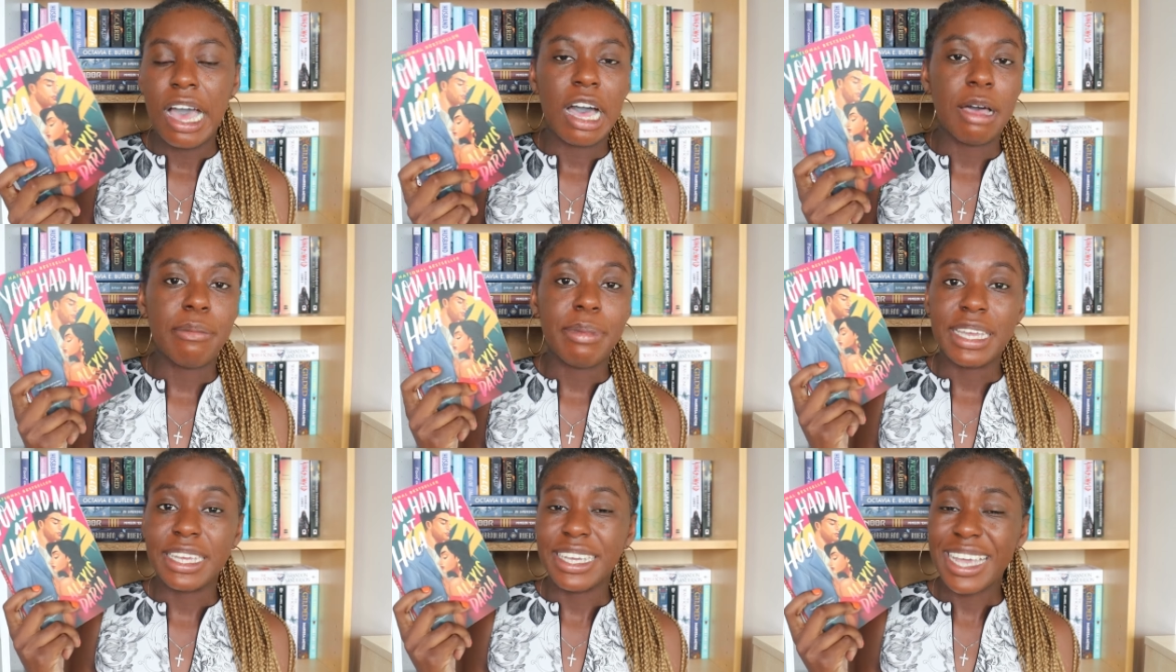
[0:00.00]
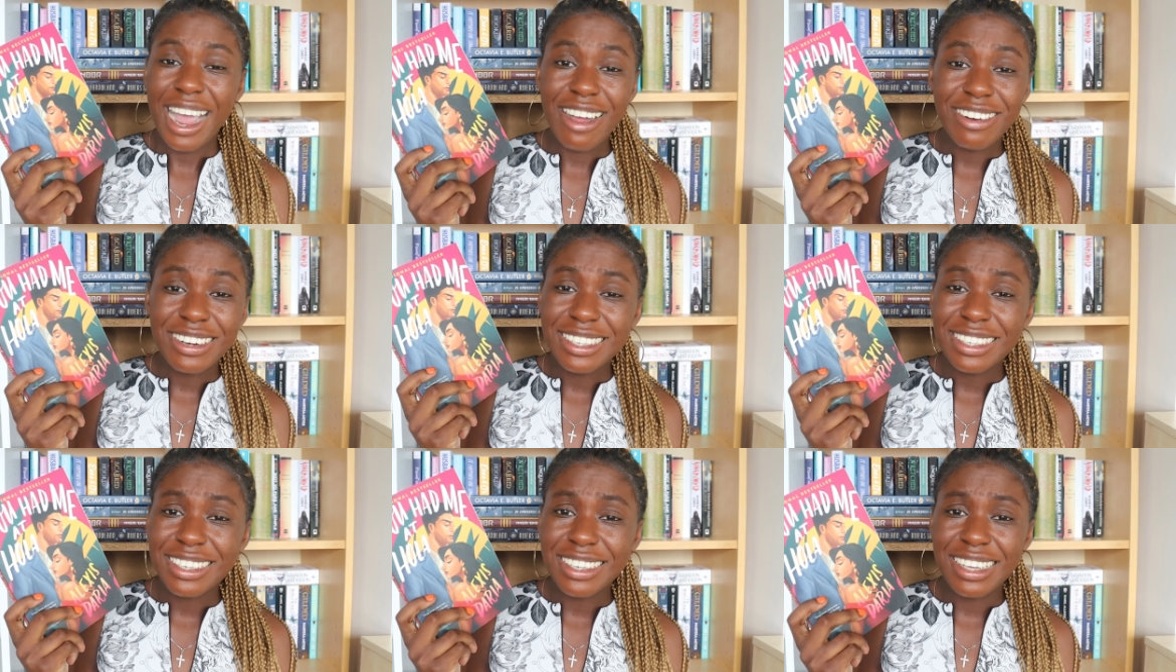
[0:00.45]
our um, main
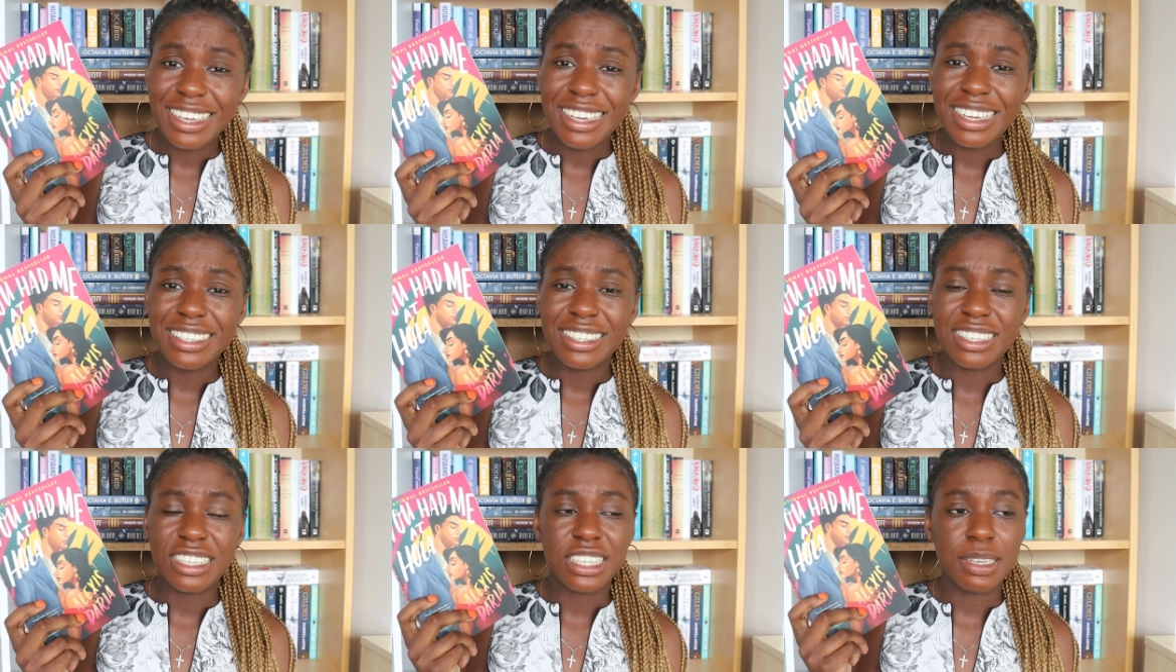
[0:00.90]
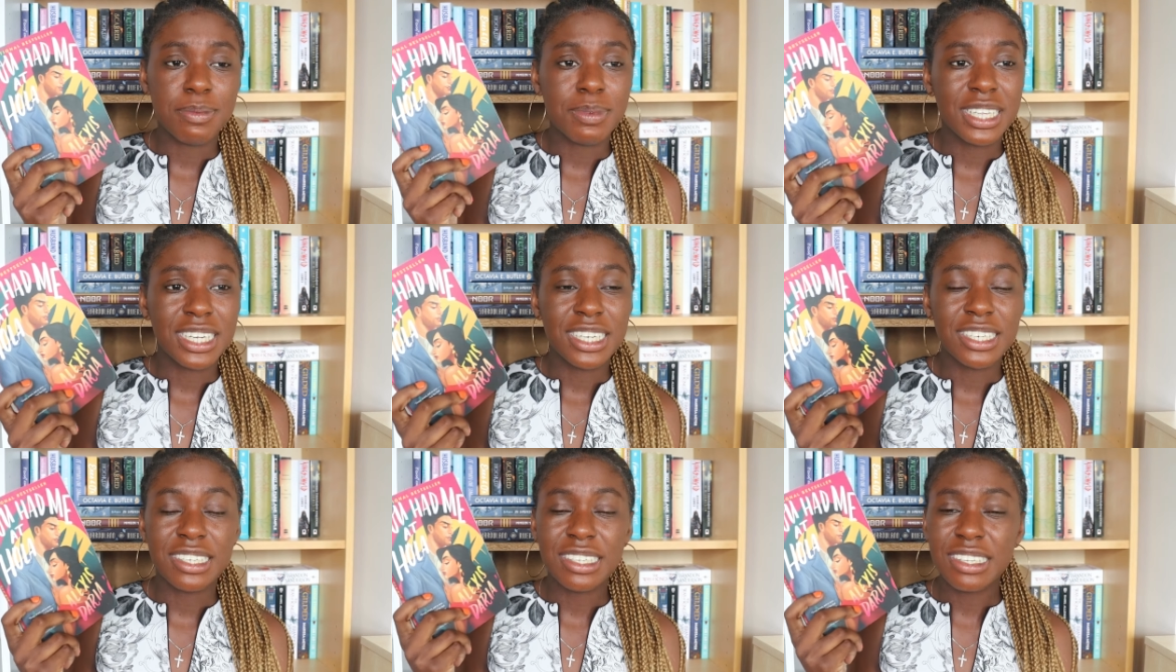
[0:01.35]
characters and some
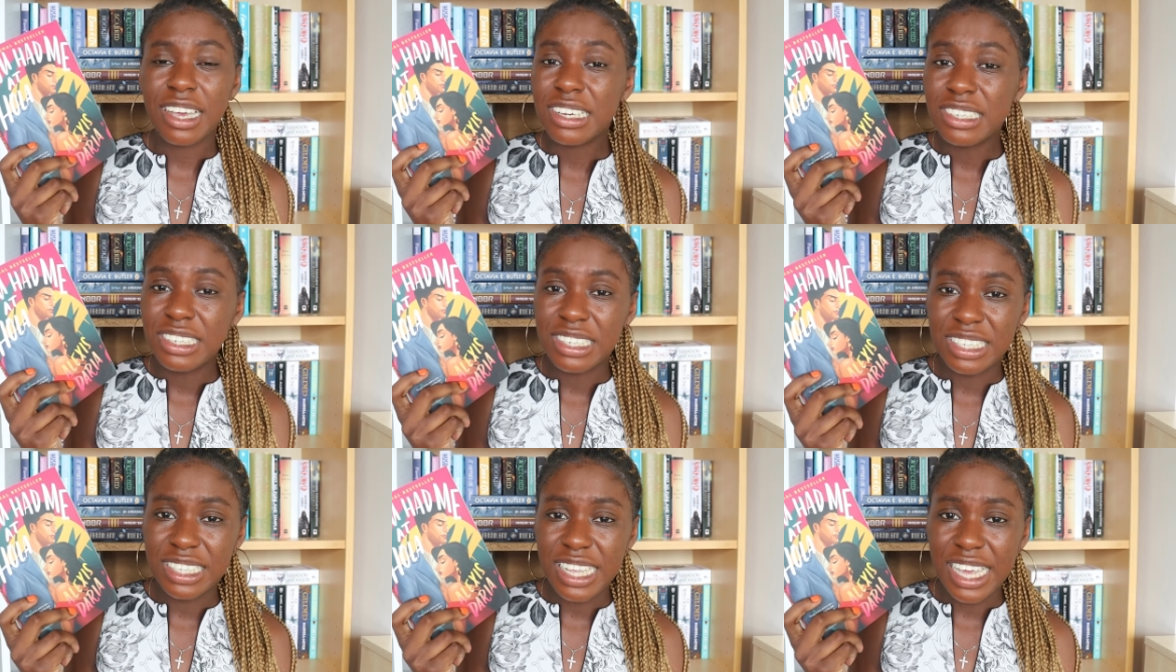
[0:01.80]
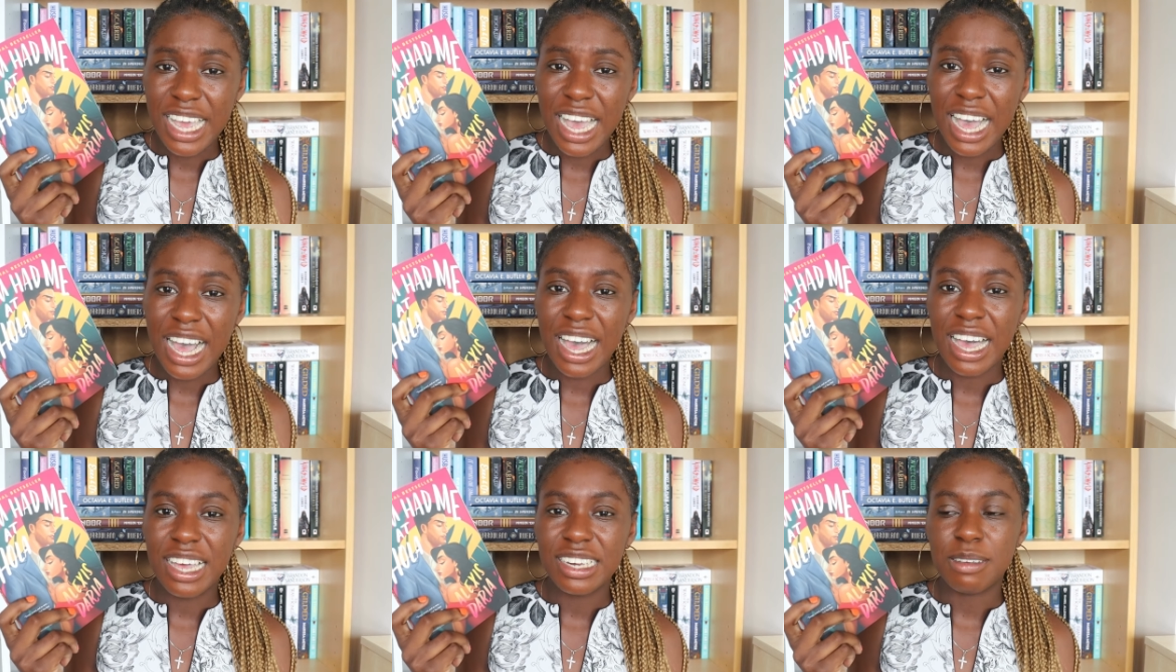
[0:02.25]
of the discussions they
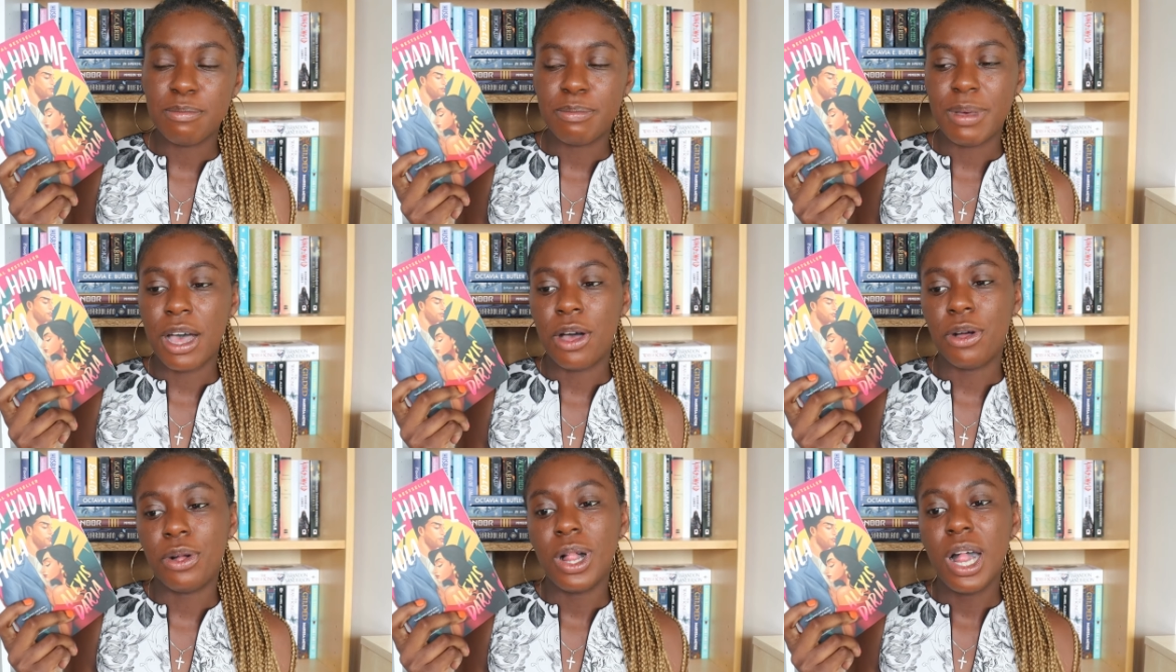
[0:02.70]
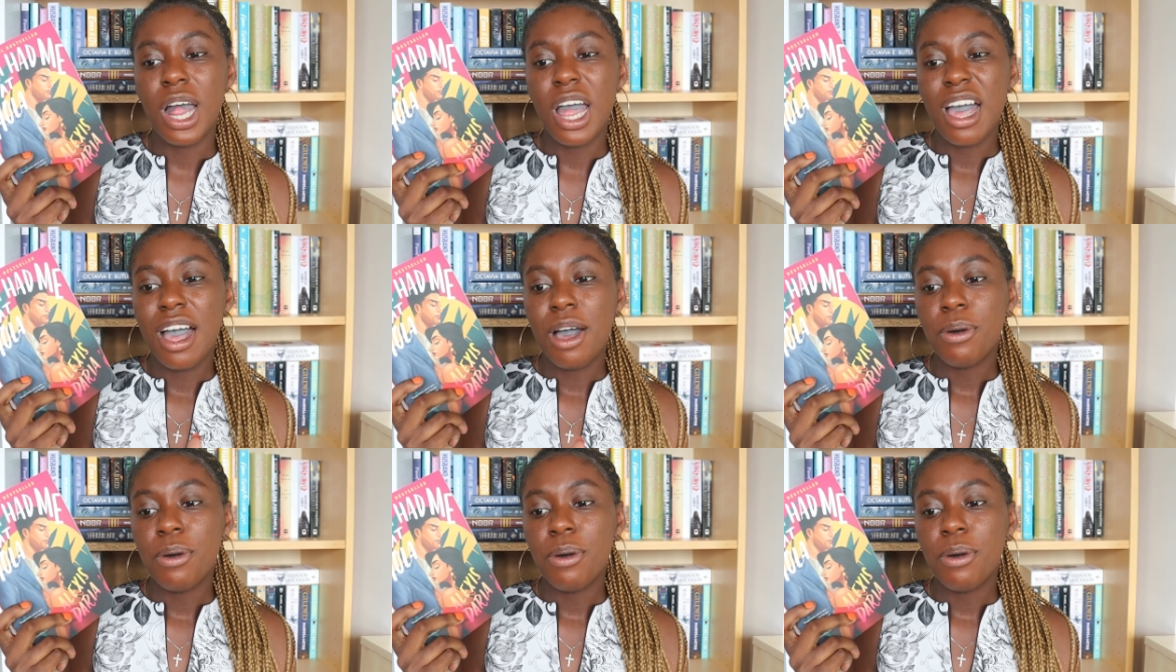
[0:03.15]
had about